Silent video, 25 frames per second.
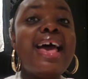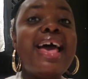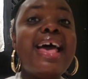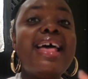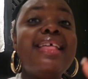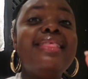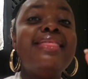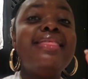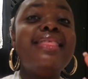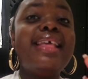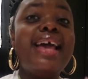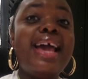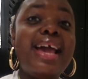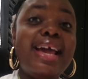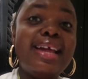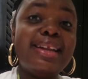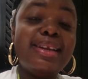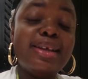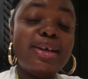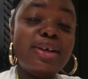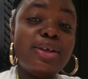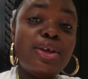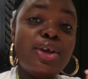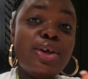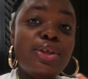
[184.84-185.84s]
and
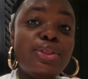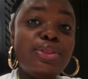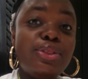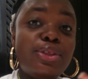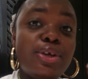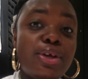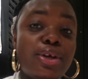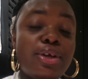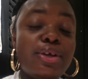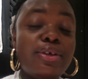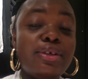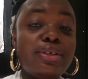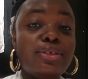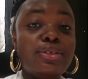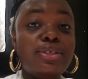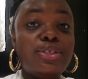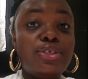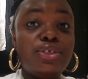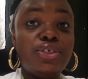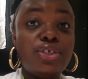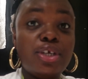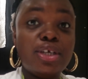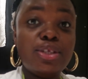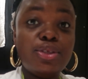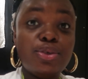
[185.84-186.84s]
then the
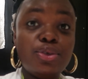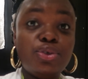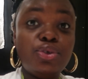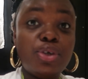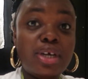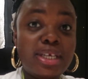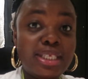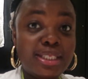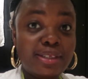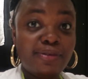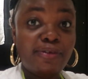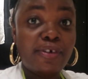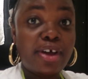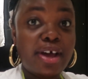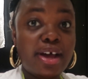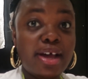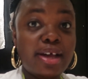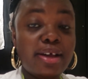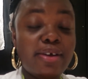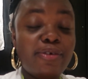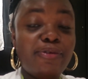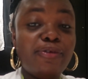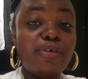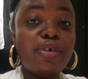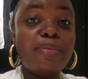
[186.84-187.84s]
shuttle
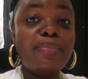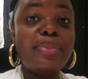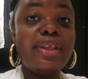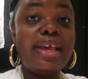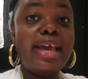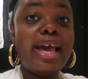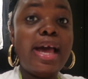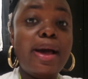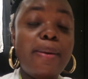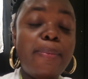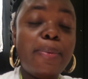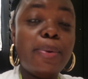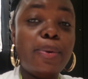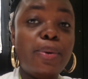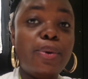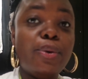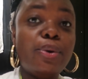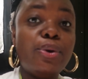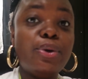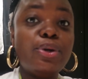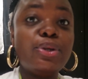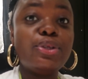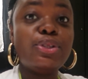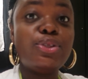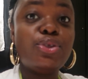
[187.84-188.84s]
transfer from the
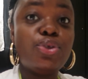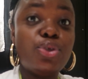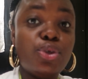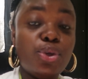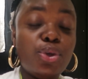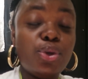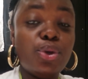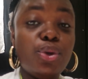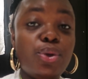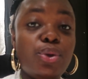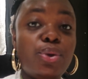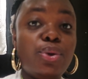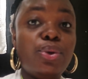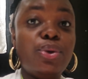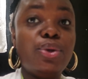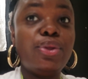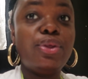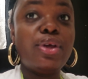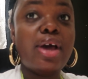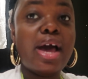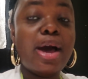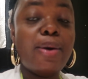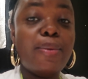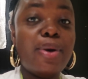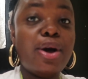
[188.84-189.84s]
airport to
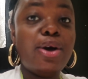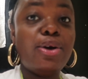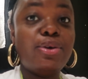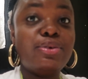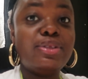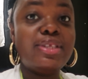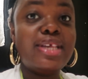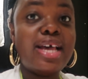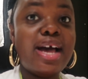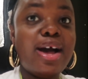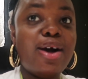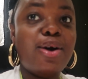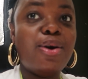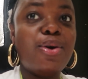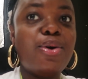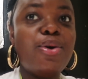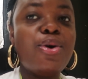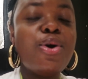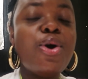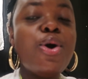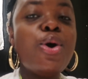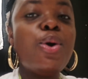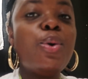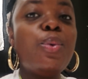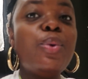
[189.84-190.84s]
our hotel
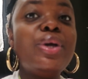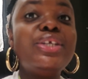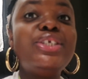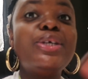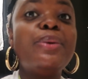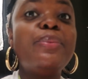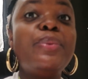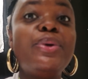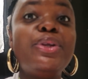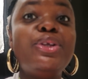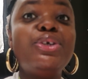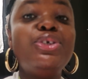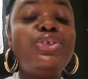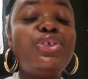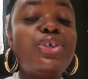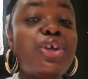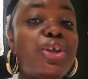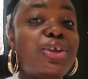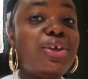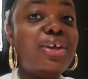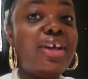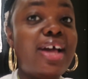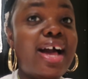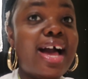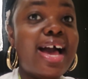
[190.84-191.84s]
which i'm going to show
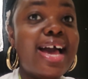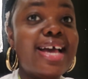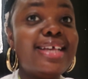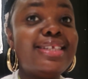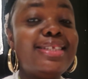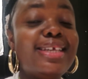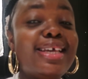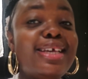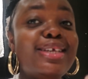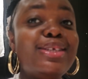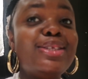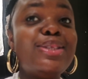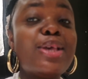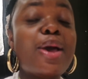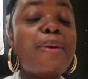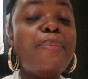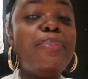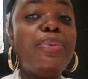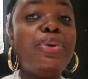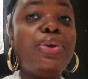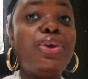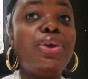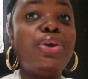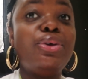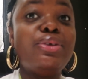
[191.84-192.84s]
you guys is
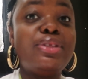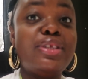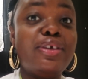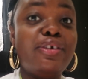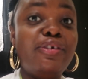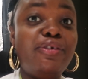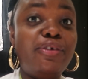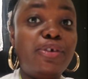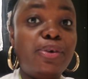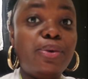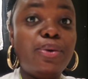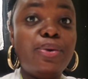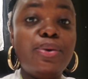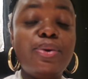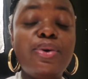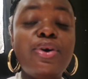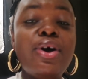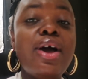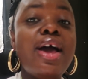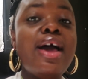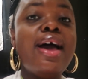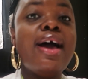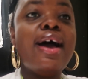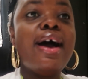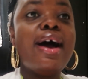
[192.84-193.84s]
beautiful
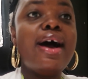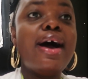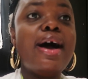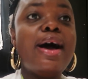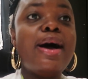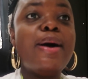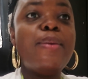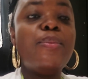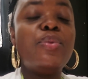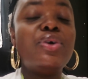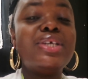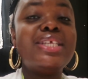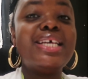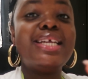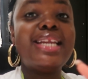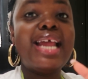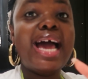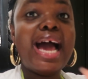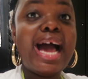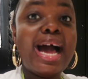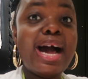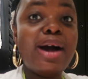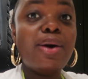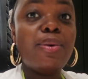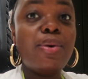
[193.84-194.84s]
um was an
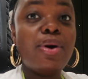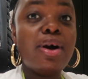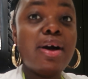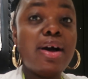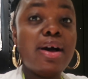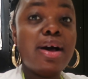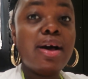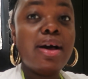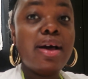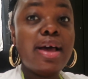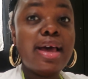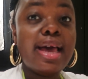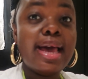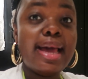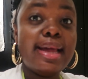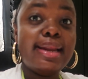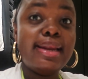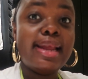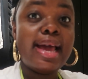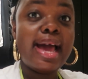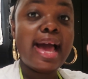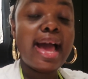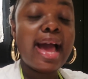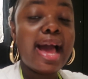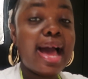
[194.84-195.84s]
hour and
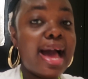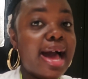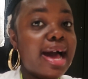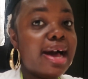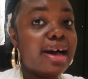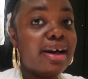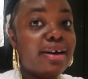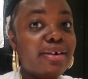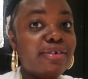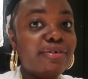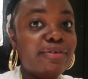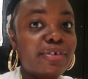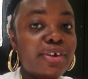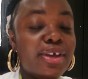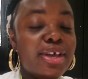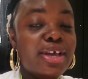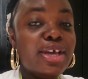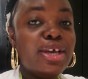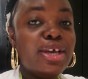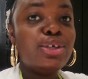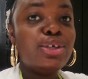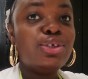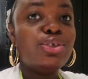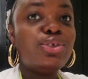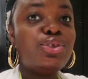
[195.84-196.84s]
a half
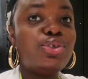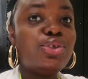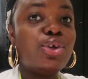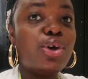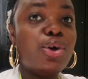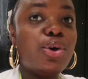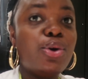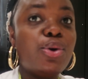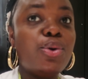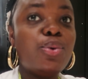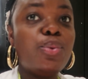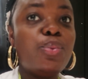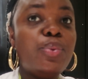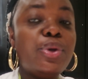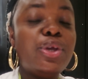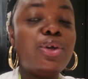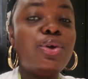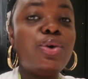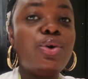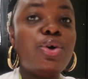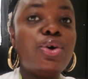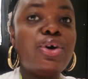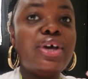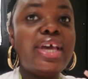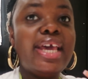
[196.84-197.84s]
so we
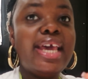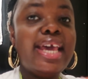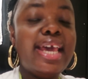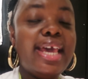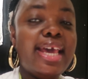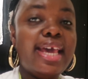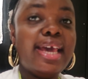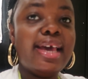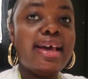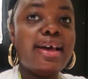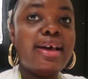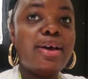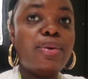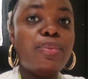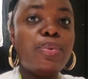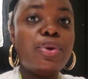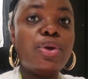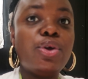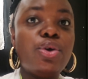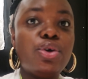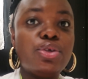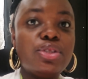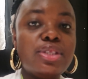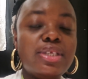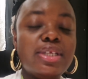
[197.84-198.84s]
got here we
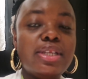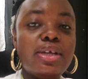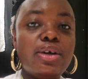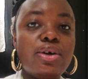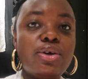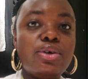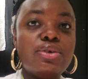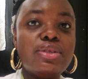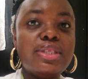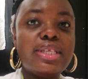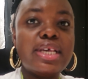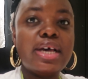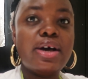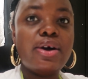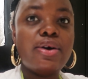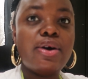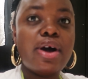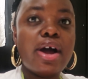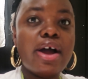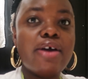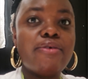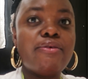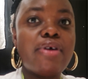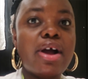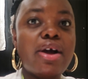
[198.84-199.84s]
got to the hotel
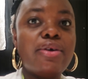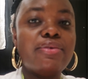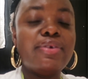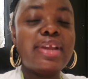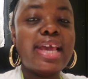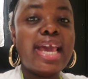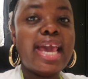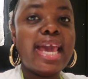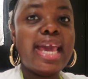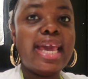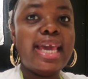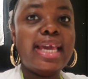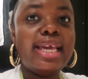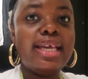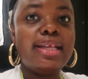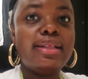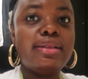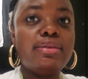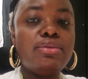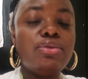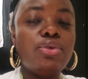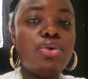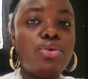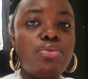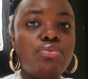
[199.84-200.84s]
around eight
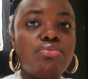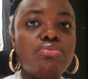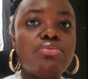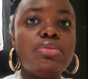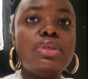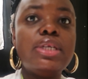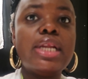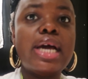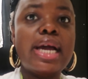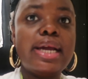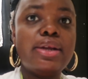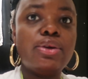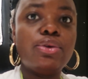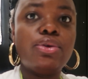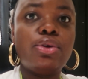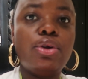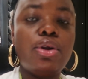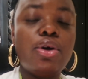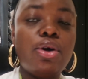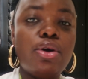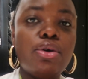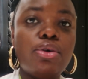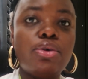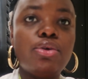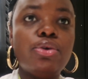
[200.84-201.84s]
no nine
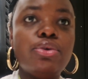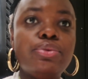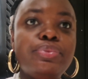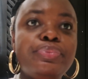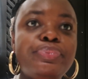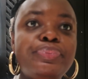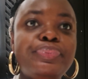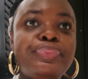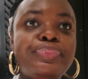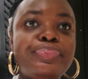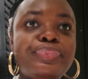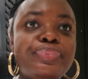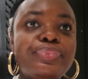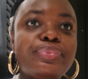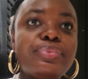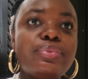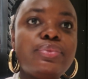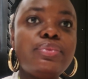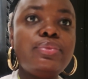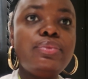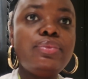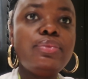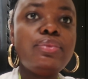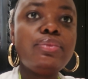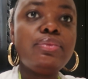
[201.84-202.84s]
o'clock
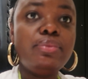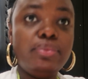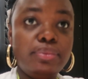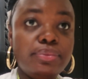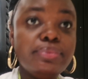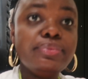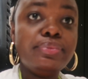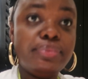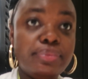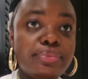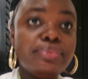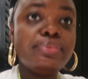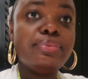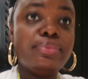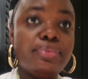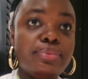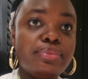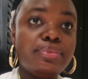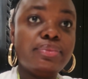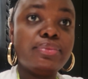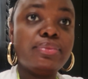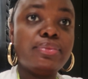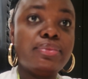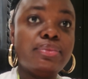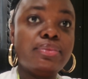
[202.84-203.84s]
it was around
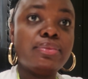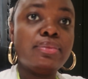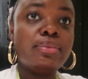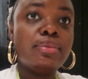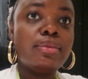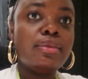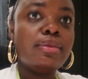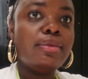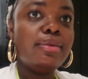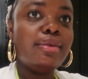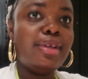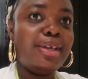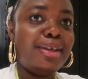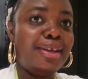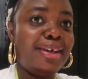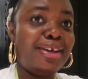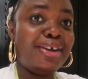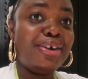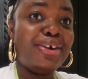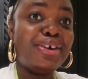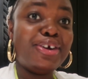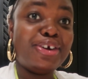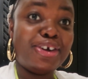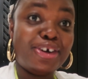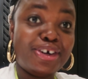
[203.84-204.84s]
7.30.